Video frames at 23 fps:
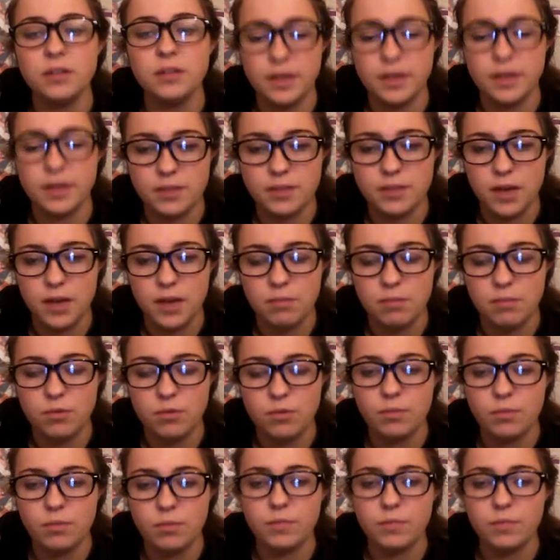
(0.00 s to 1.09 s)
landscape:
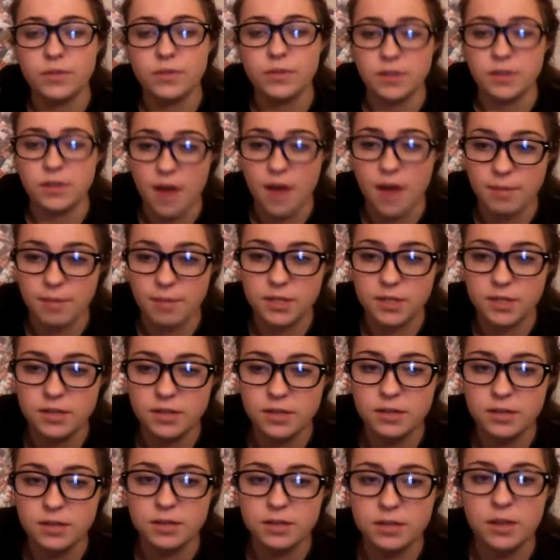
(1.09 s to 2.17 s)
the
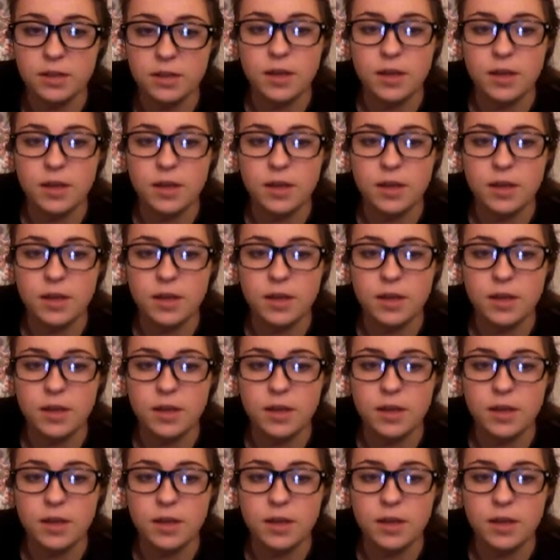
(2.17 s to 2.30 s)
synapsids